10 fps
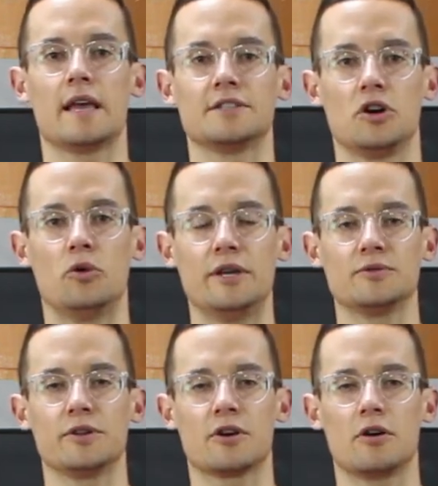As
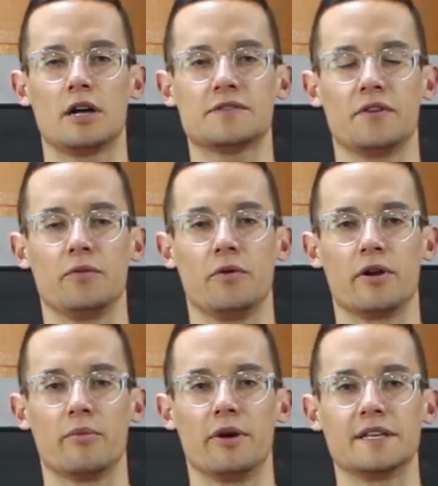always with CrossFit, we
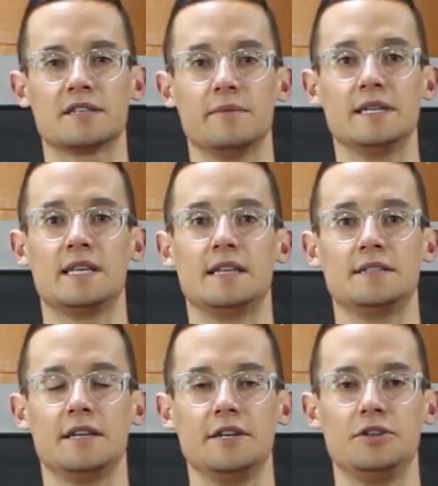want to bring some
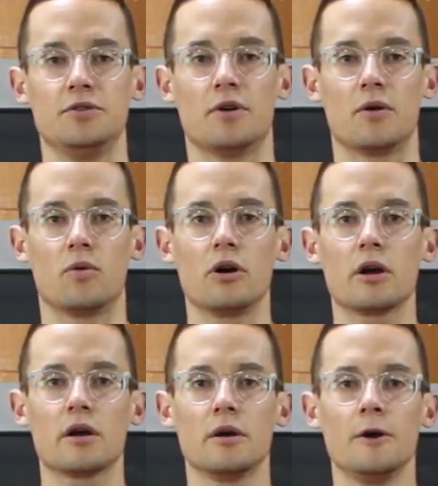intensity to our
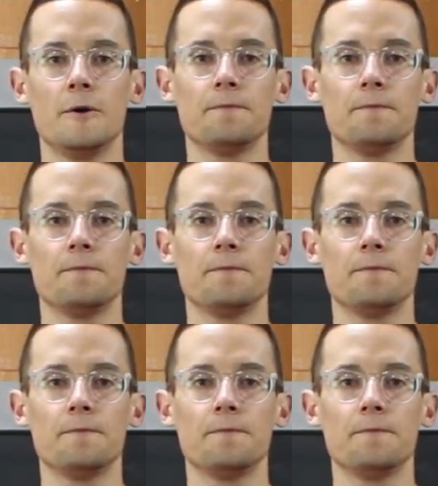work.